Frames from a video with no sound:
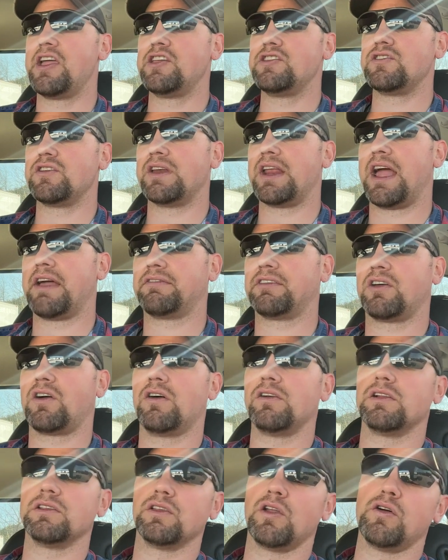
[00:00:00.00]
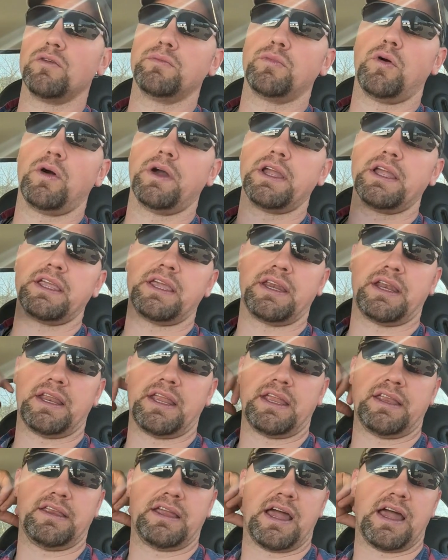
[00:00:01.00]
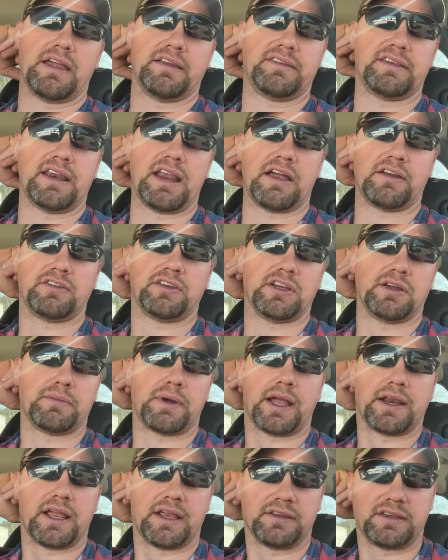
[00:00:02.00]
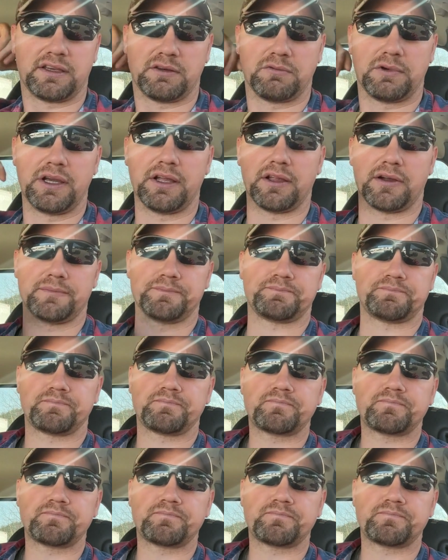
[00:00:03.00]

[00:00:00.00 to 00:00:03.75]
you're going to have to call a low boy and get it sent out to you by an 18-wheeler.